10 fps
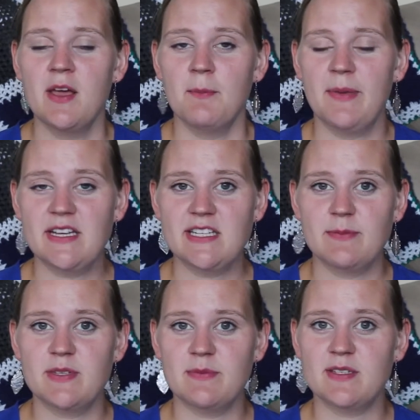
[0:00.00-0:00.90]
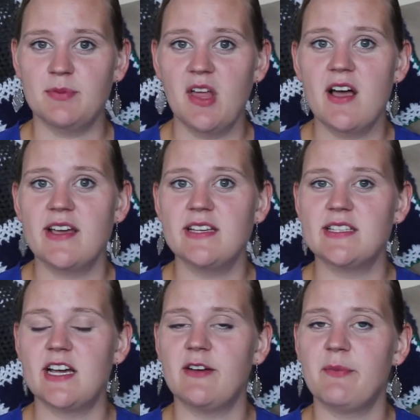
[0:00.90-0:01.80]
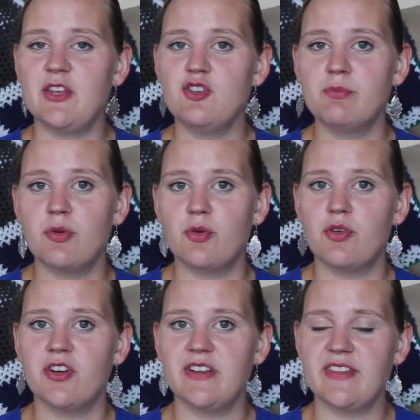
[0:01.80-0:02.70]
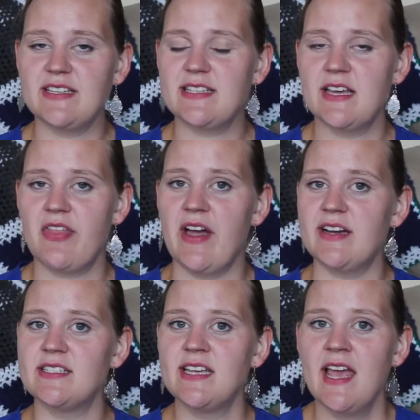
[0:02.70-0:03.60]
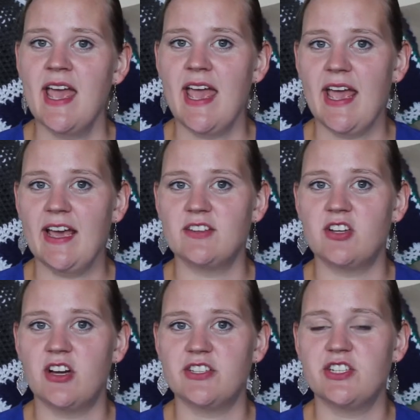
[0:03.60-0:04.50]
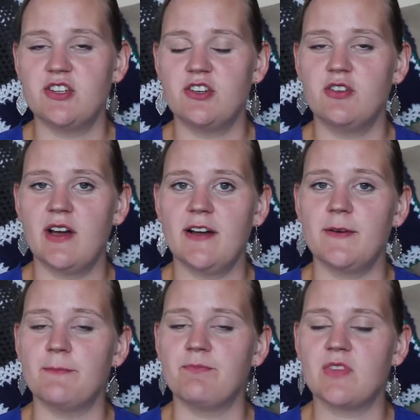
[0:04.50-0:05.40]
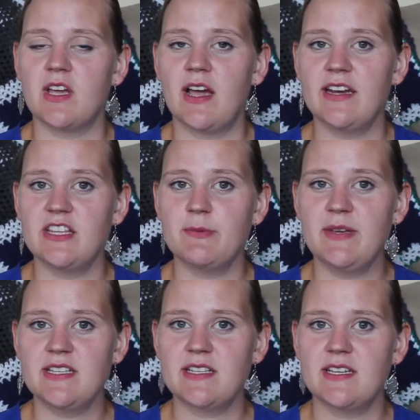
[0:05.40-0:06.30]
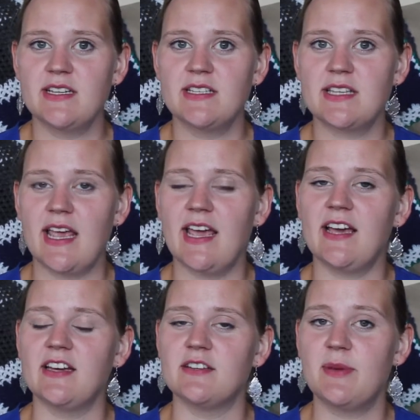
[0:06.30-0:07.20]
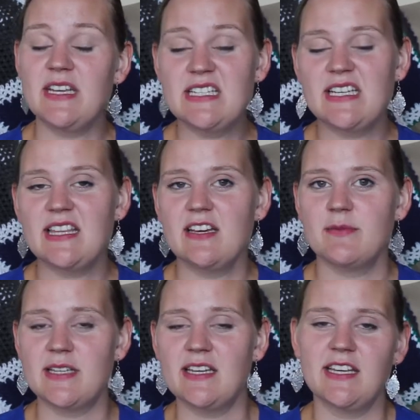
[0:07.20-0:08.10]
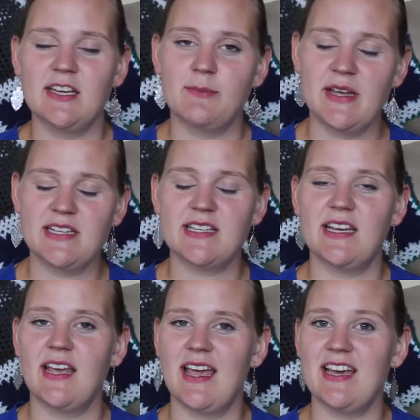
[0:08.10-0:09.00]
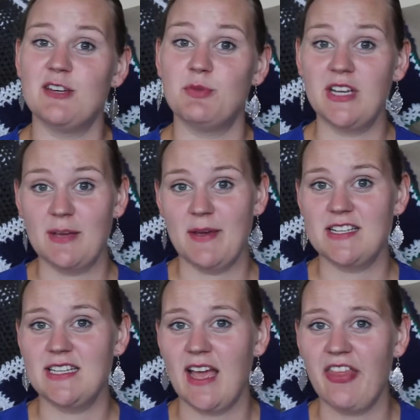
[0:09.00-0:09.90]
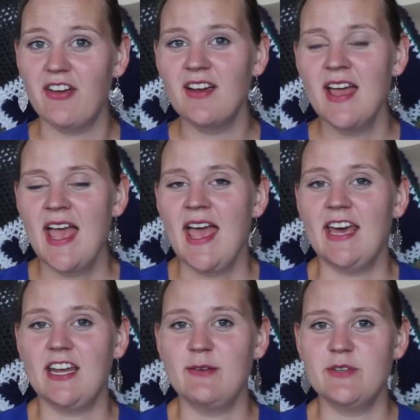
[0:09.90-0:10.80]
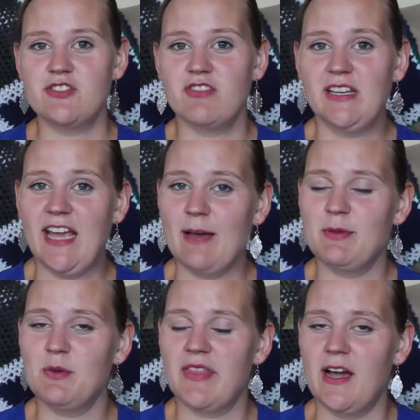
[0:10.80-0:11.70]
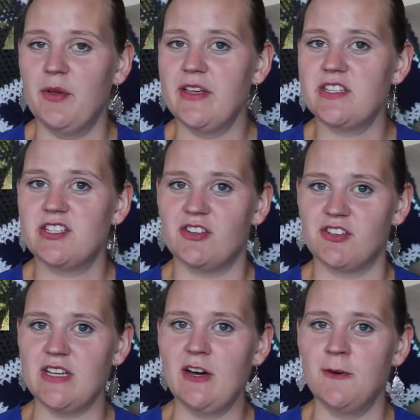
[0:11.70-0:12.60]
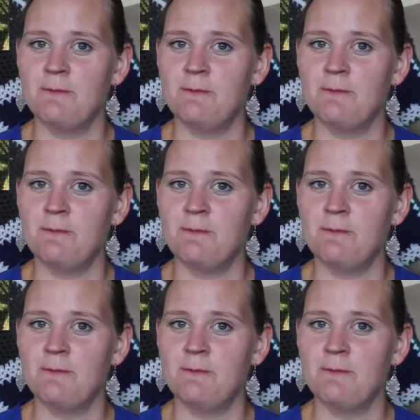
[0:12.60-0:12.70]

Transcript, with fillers: picked up some supplies, um, a new board and things like that and got to um, cutting the pieces and painting them, sanding and painting and putting it back together. And I'm just really happy with how this turned out.